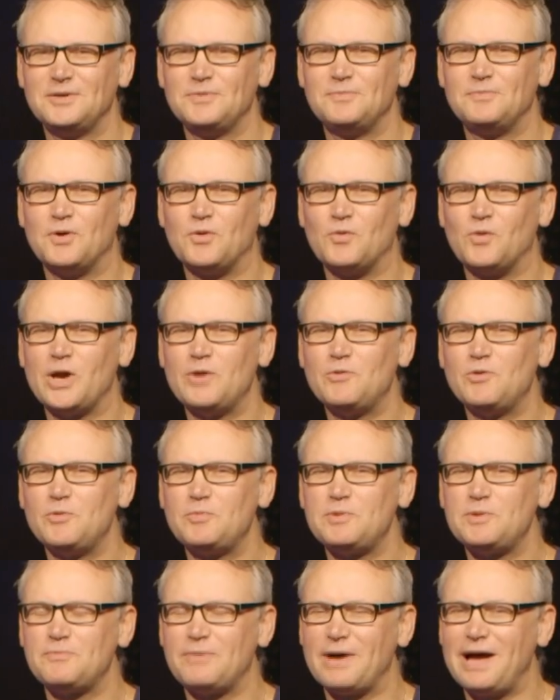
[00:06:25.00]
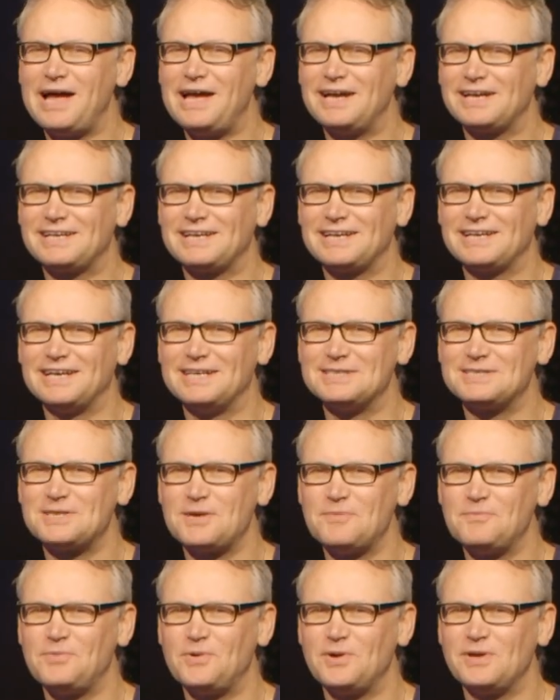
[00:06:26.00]
But we will be back at
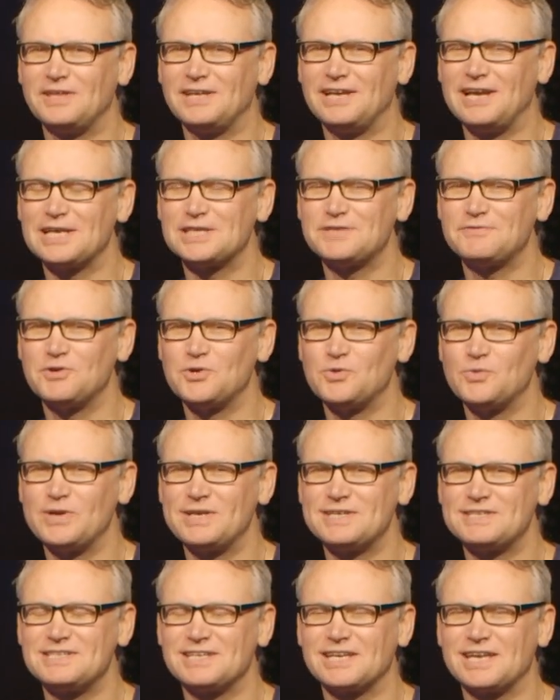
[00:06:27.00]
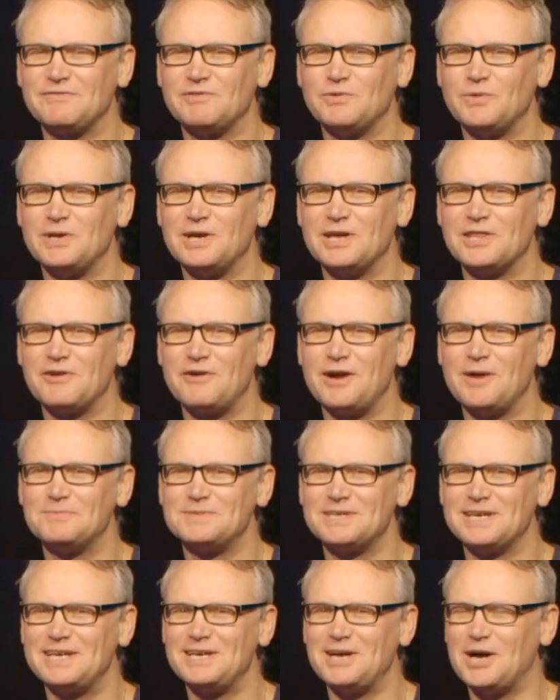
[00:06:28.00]
some point in the next few weeks to give you another
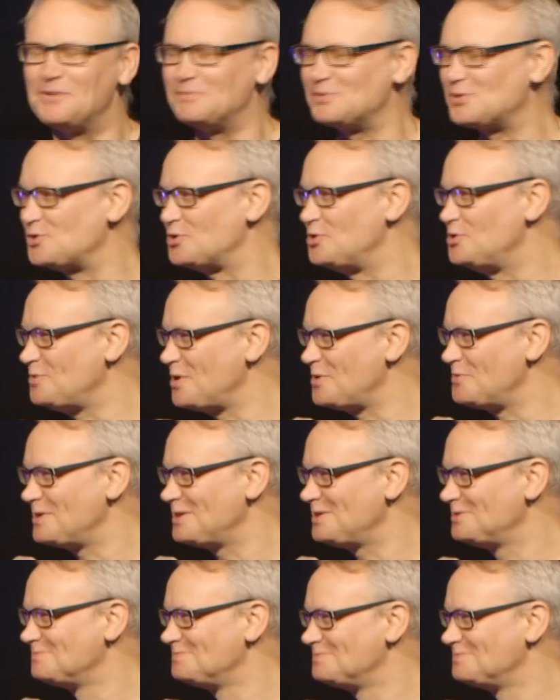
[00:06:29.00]
update, I'm sure, won't we?